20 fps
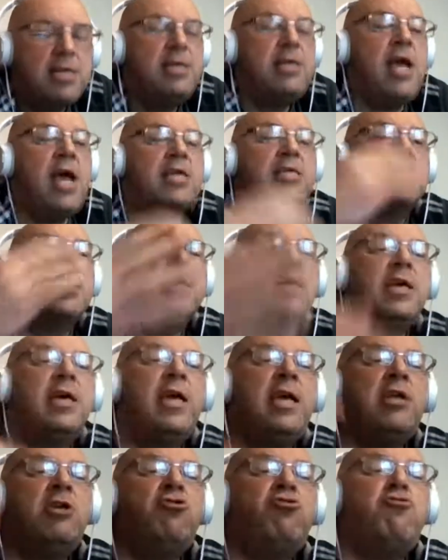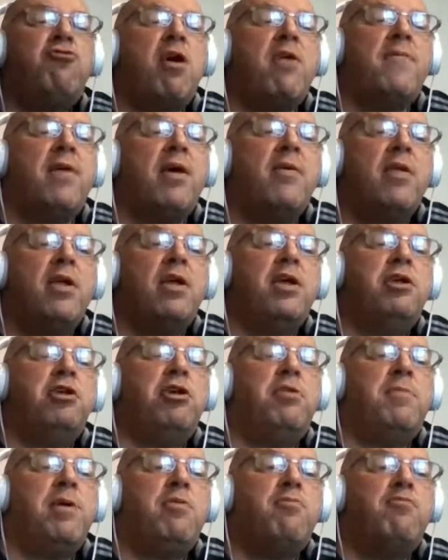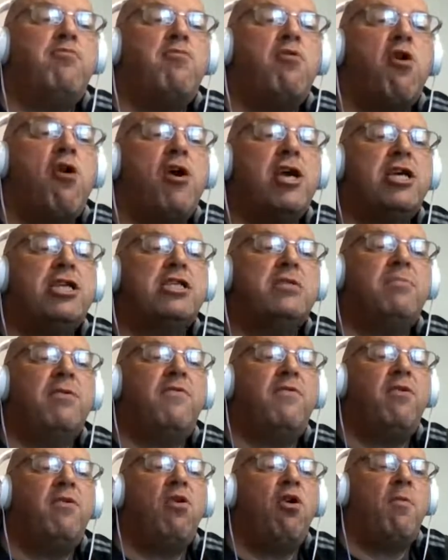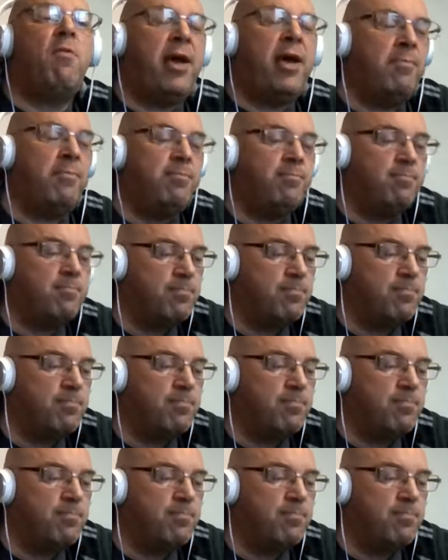Yes, King Trevor, you may rise before me.